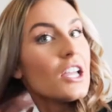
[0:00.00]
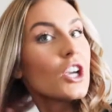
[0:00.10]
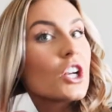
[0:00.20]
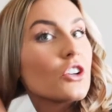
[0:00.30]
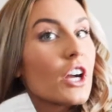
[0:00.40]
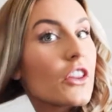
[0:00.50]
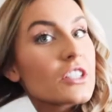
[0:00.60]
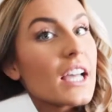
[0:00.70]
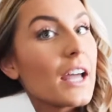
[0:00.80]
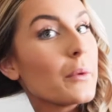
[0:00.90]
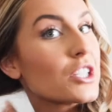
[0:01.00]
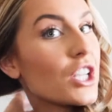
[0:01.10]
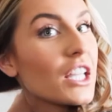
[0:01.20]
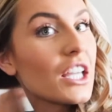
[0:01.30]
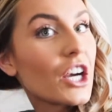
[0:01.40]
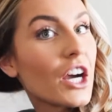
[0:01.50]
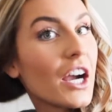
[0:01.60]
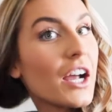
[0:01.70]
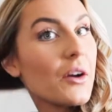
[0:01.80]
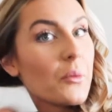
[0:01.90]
You're gonna do your other side, which here